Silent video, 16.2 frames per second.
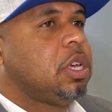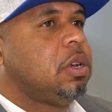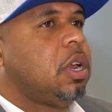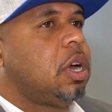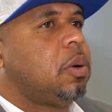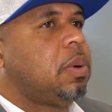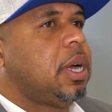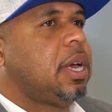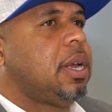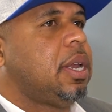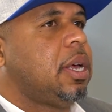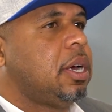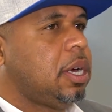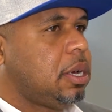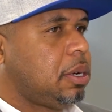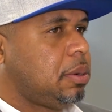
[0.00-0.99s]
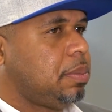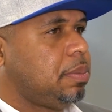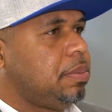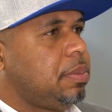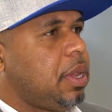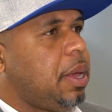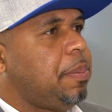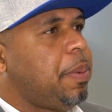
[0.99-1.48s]
You know what?
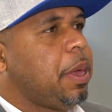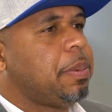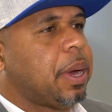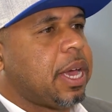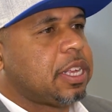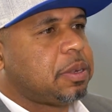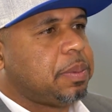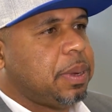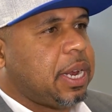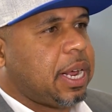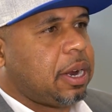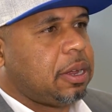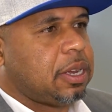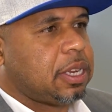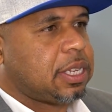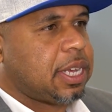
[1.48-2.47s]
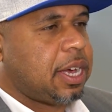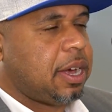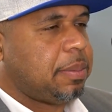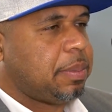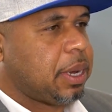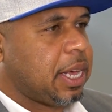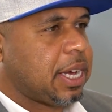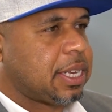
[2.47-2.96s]
And people ask me that all the time,
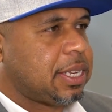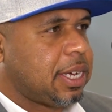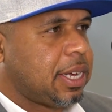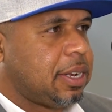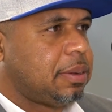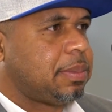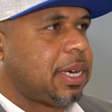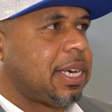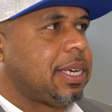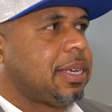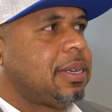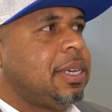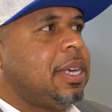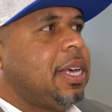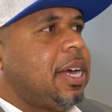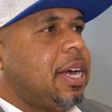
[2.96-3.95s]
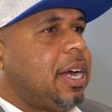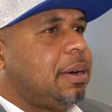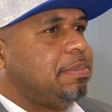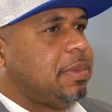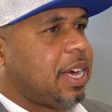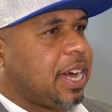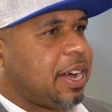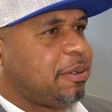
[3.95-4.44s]
but like I tell them, like, I'm
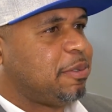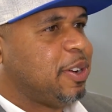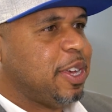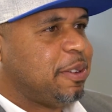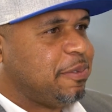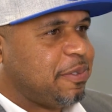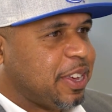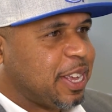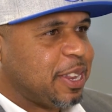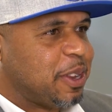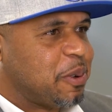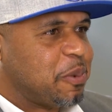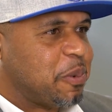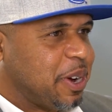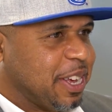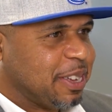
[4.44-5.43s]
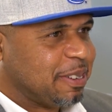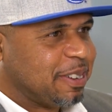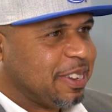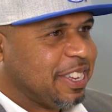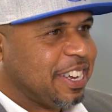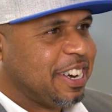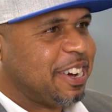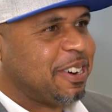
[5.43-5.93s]
not reinventing the wheel.
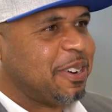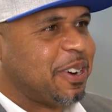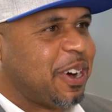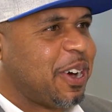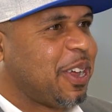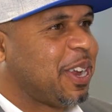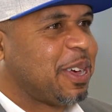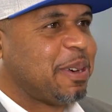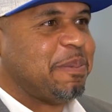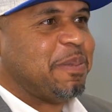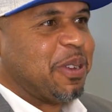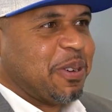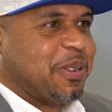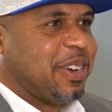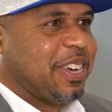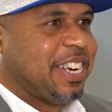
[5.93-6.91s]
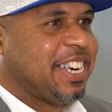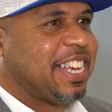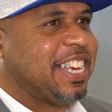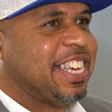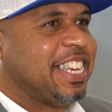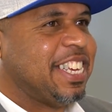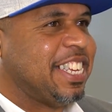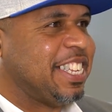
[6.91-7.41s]
All I'm doing
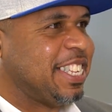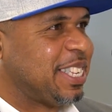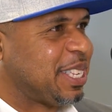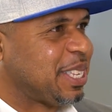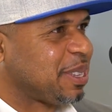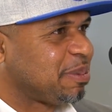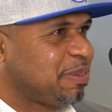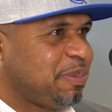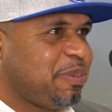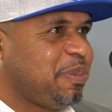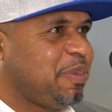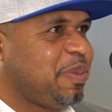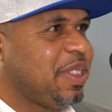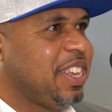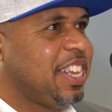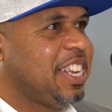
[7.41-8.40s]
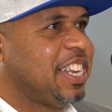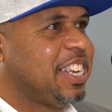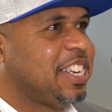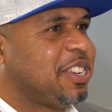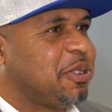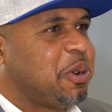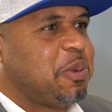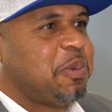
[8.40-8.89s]
is
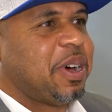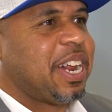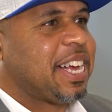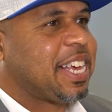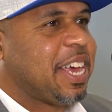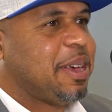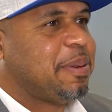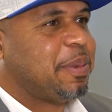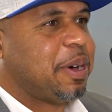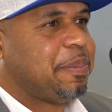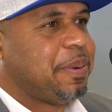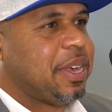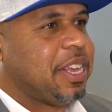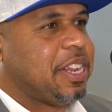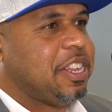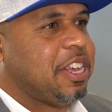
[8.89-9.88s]
doing what I came up in.